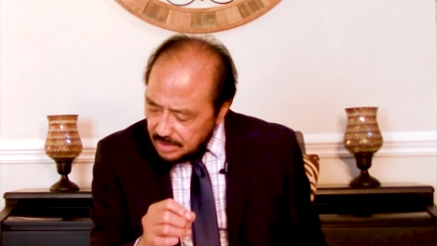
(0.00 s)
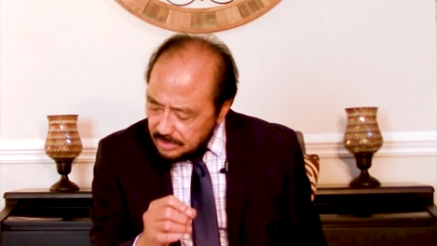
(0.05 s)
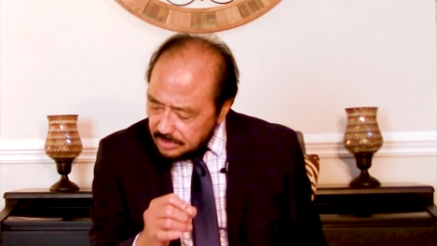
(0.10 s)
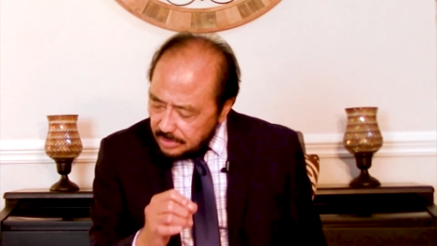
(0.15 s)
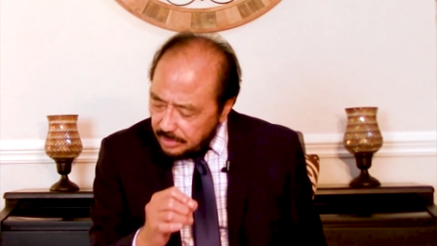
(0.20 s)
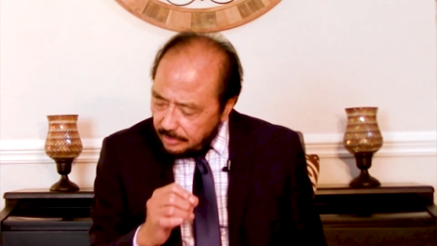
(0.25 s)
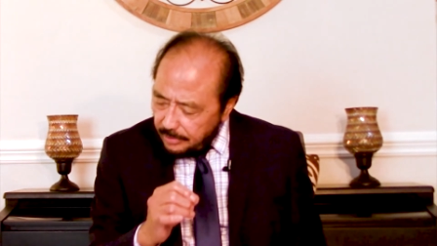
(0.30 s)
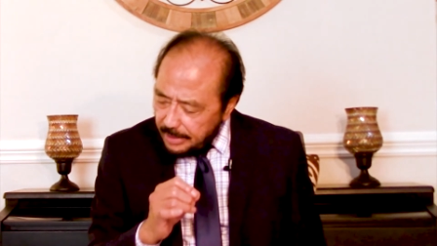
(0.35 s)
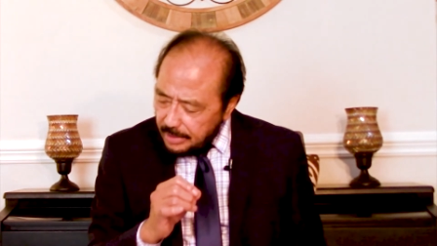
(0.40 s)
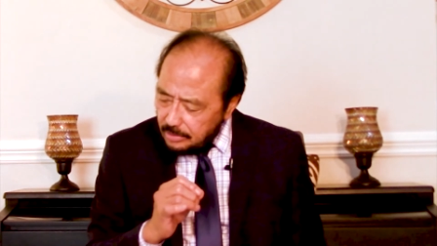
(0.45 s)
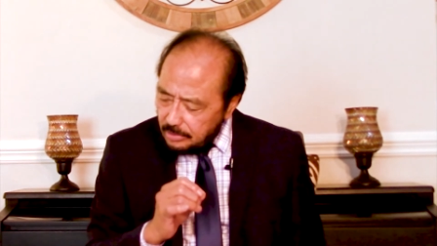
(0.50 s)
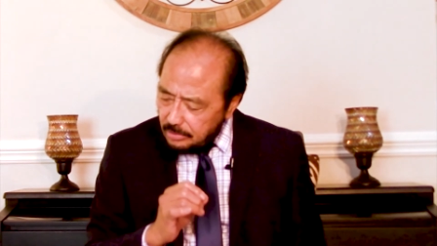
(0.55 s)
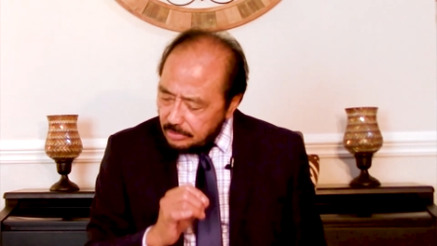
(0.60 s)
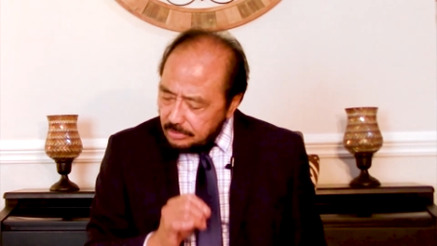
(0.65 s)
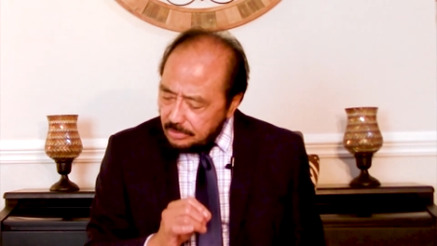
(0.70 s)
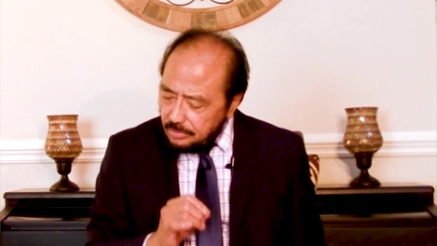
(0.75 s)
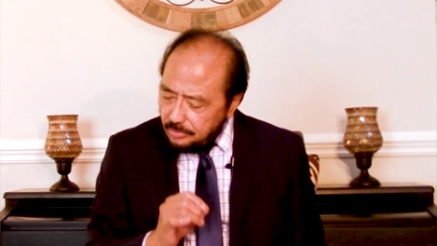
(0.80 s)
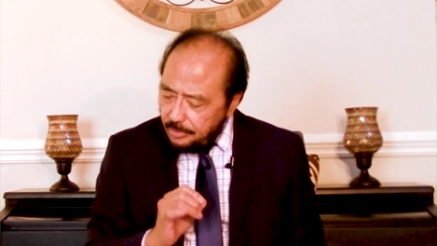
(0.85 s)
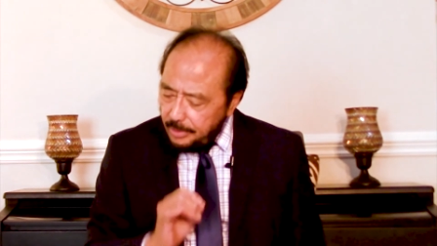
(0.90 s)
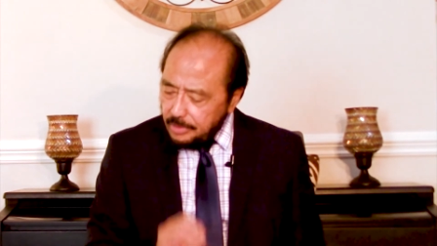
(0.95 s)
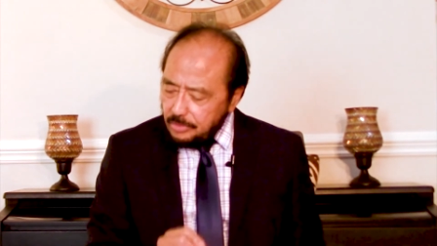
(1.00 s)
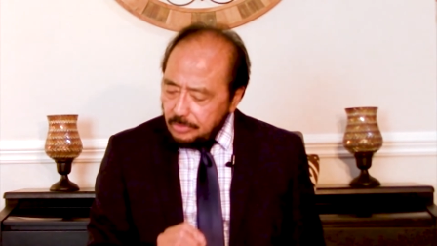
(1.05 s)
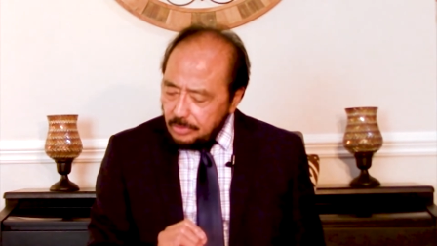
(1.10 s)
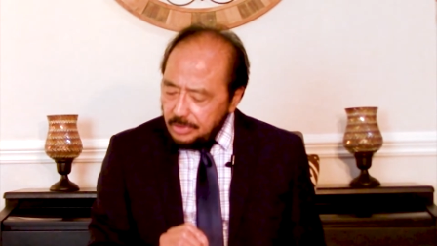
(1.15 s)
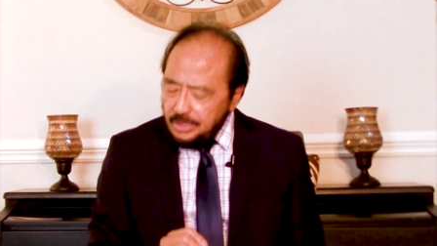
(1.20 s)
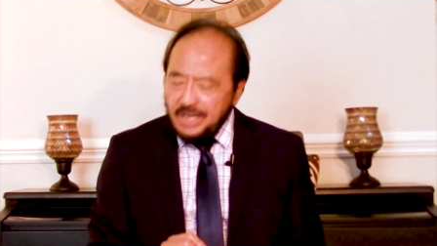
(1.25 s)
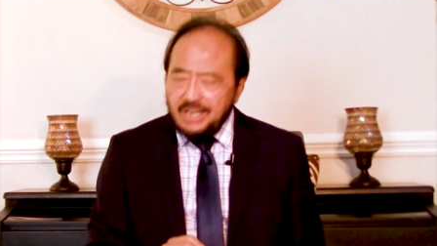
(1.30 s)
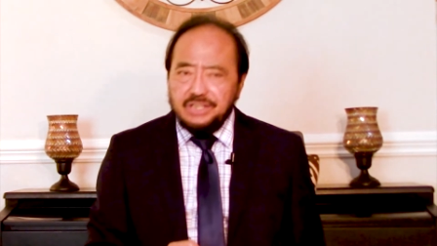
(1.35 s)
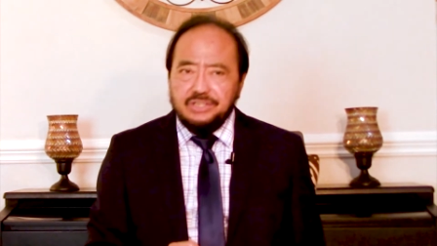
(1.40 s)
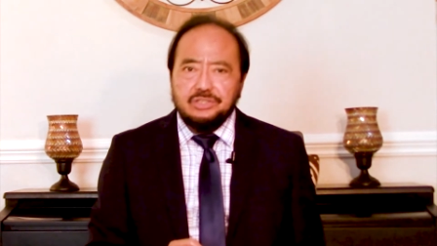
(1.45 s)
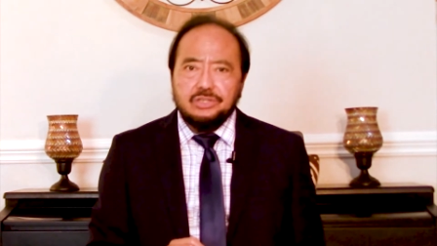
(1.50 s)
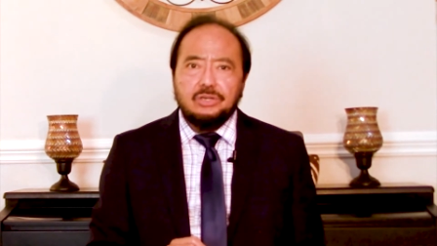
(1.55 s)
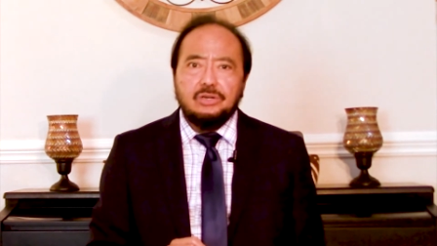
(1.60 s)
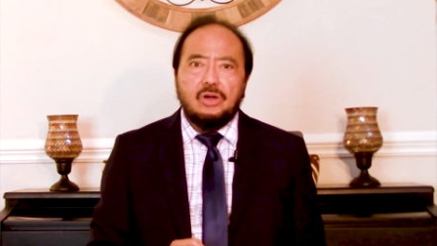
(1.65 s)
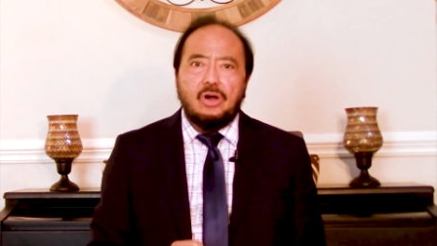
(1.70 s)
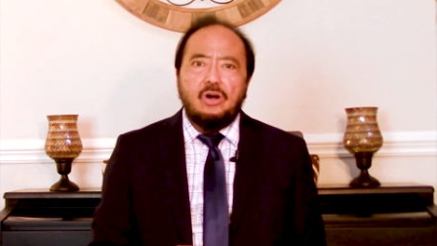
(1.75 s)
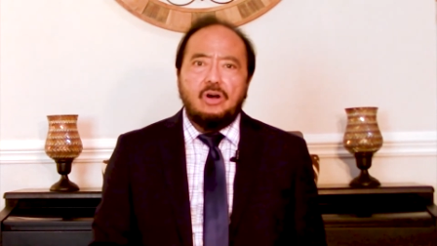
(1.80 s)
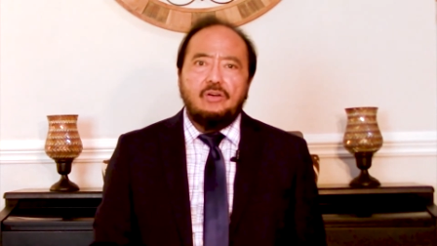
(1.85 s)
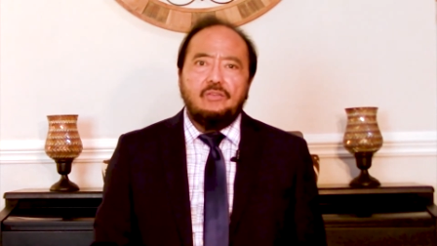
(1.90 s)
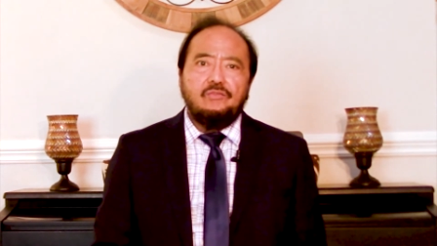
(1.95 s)
the recognition
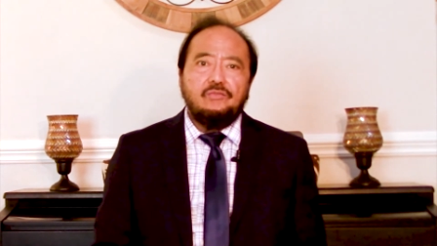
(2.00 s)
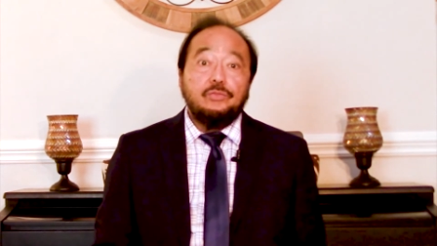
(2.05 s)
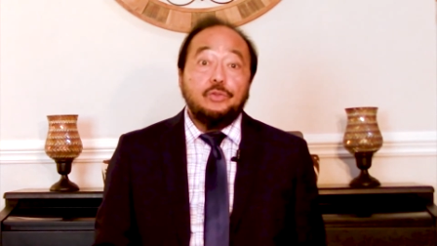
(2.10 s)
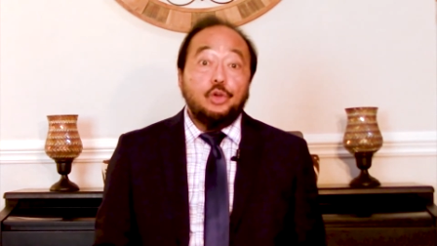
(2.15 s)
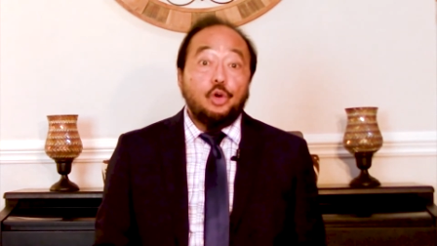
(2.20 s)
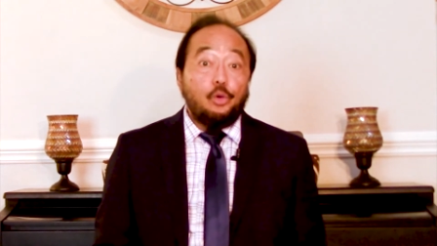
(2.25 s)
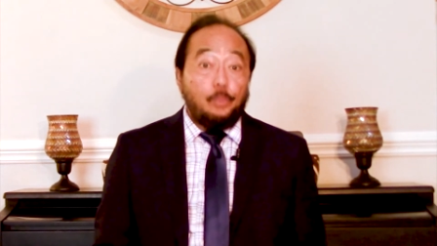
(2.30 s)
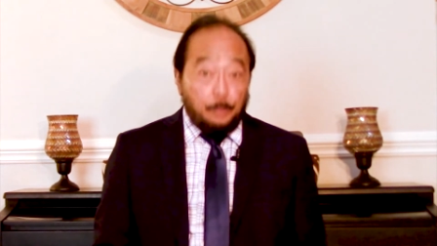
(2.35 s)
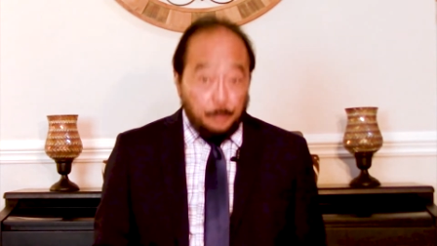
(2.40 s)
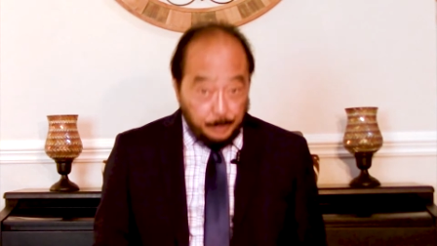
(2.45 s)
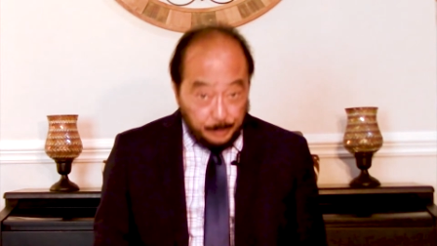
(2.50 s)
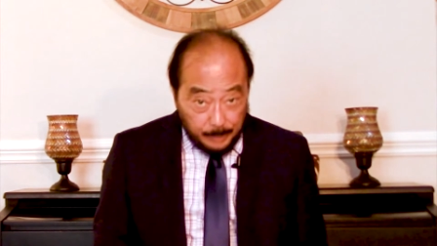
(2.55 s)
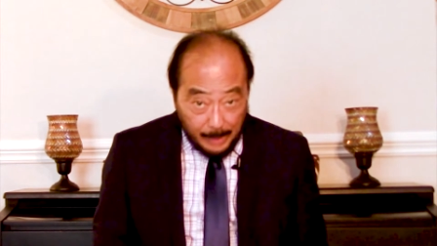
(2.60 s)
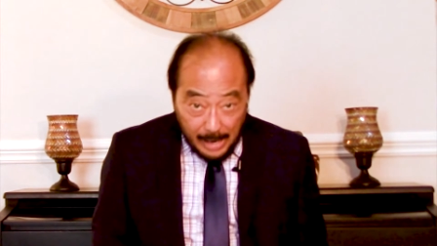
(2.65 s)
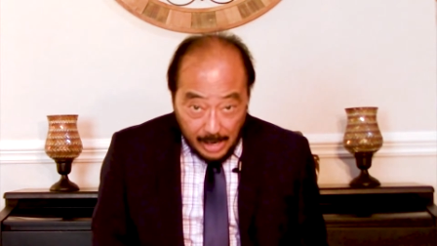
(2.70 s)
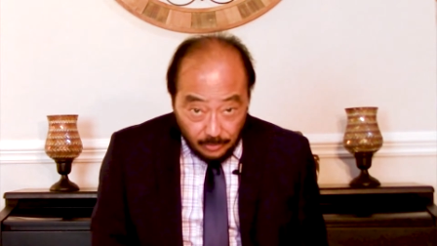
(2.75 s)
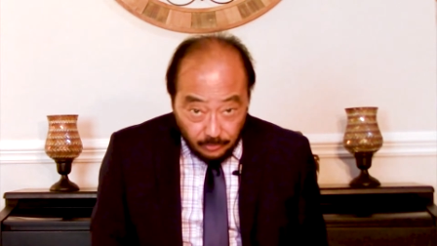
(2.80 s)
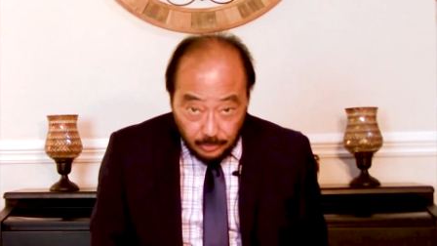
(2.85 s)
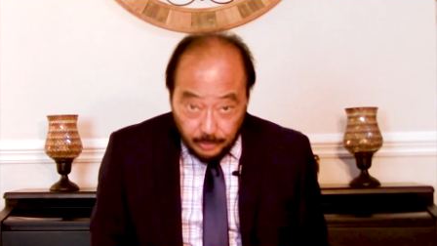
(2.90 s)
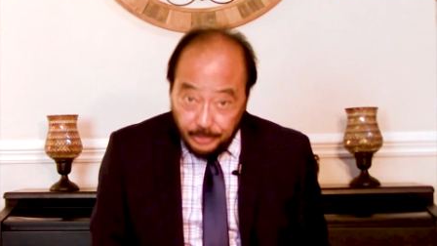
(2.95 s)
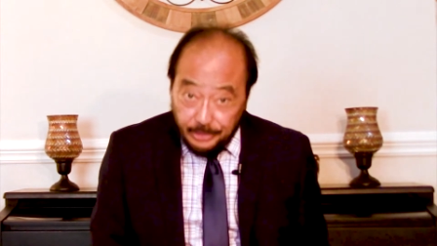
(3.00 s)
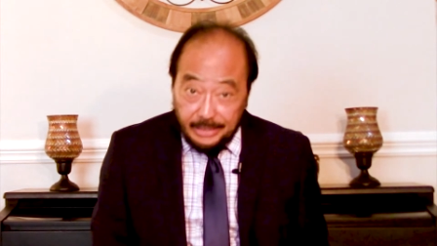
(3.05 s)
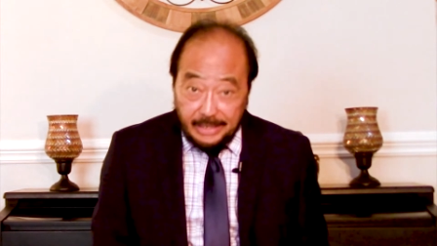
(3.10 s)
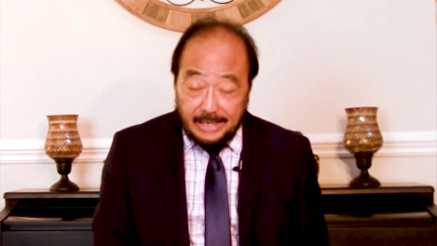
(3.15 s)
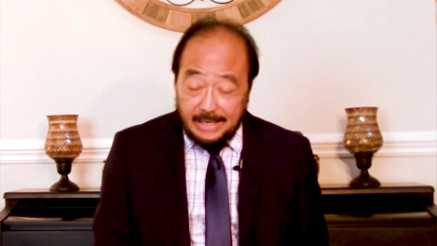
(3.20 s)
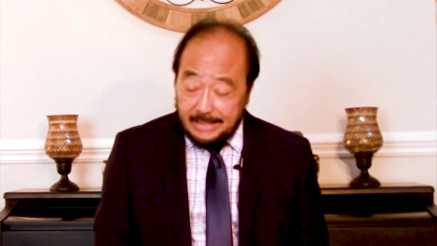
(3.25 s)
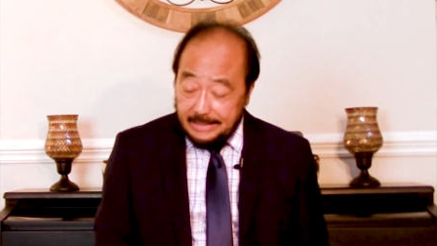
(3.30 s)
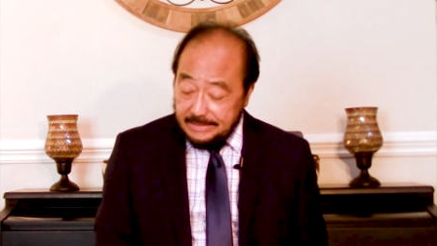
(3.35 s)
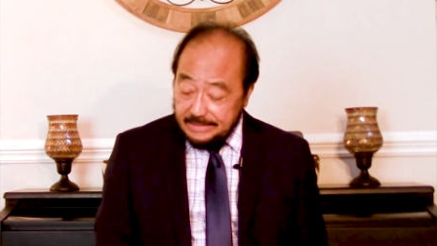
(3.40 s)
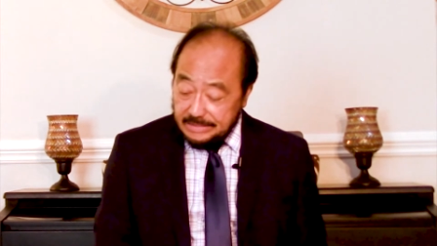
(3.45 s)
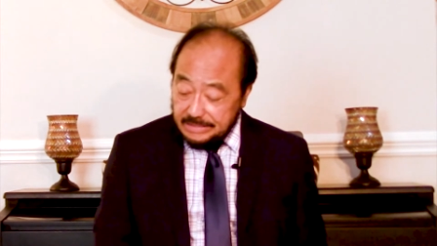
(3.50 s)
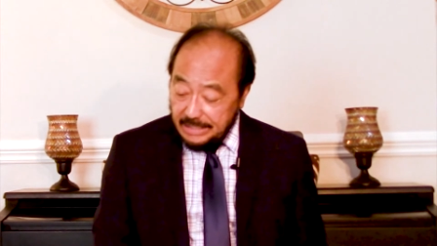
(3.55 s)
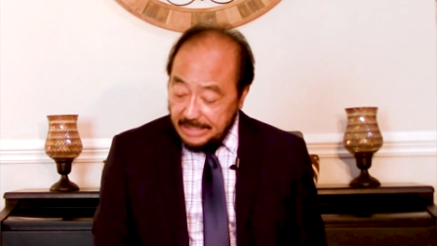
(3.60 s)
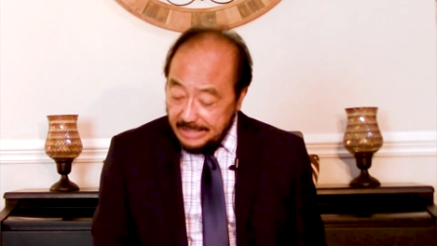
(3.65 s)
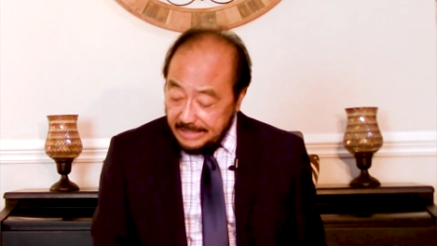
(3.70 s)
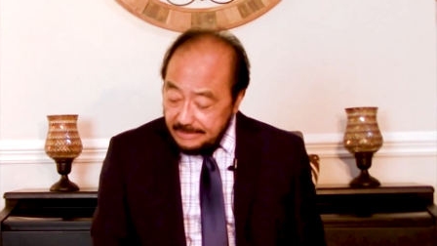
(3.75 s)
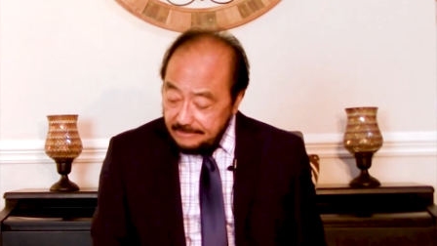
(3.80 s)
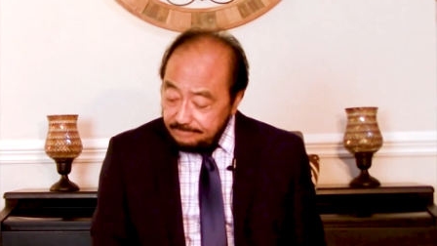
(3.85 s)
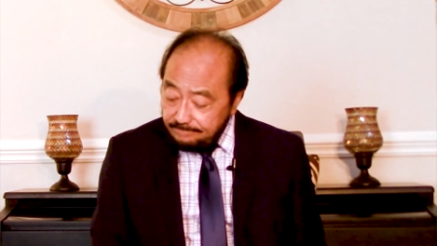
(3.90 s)
of your poverty and sin,